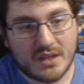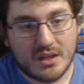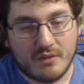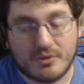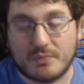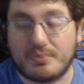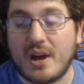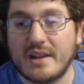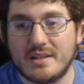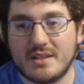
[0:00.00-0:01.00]
for the
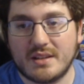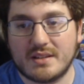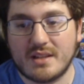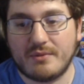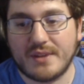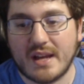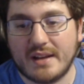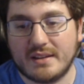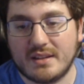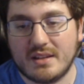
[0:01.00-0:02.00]
prices on the stuff we got at
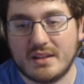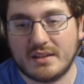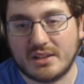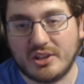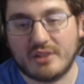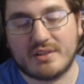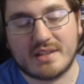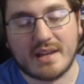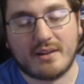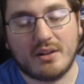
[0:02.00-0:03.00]
the clearance
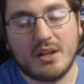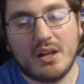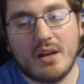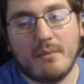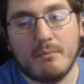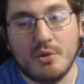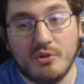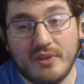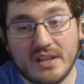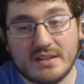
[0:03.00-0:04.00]
sale,
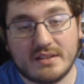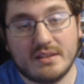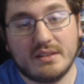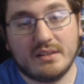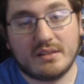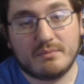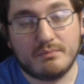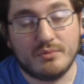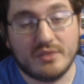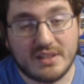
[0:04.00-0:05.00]
movies,
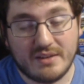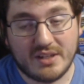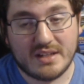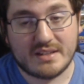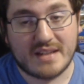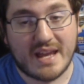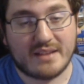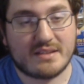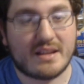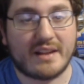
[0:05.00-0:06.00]
DVD sets,
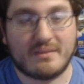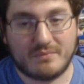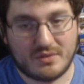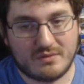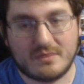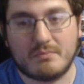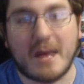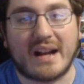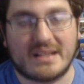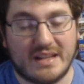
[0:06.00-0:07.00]
like
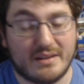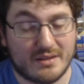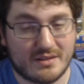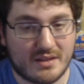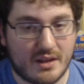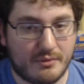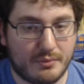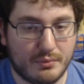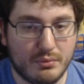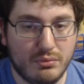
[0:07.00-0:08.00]
box sets and stuff,
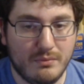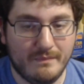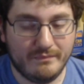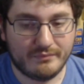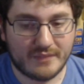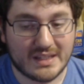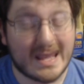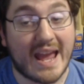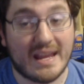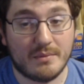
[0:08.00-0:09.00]

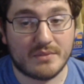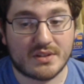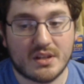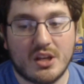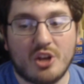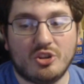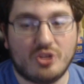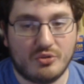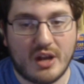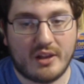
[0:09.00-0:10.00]
games,
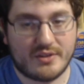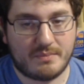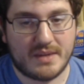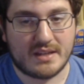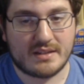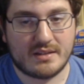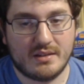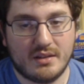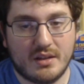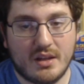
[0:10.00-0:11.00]
$2 a piece,
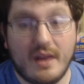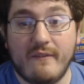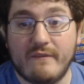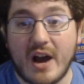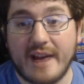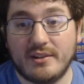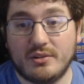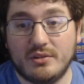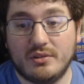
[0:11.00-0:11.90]
vinyl,